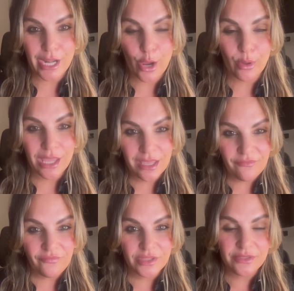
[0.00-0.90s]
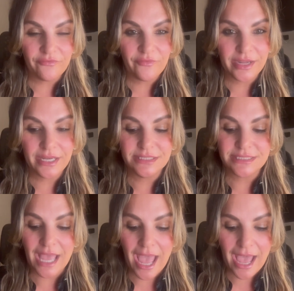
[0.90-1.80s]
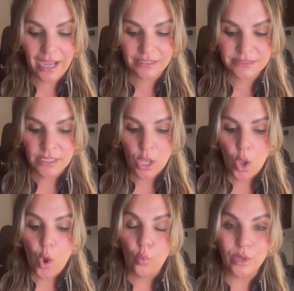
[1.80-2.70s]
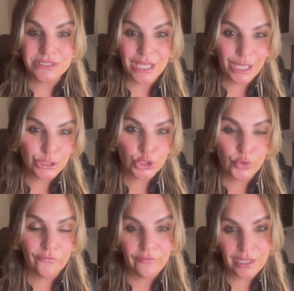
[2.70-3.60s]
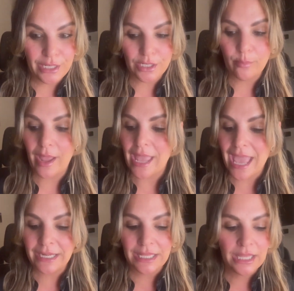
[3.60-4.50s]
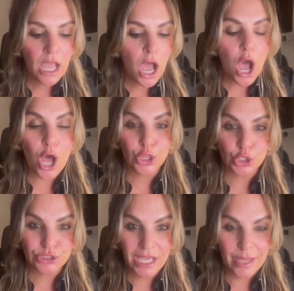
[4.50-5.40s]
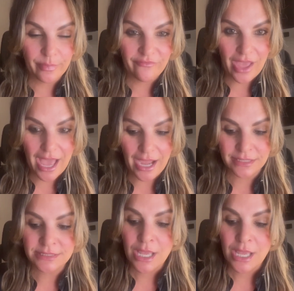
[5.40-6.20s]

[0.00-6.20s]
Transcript: Now, if the defendant's act was intervened by any other type of act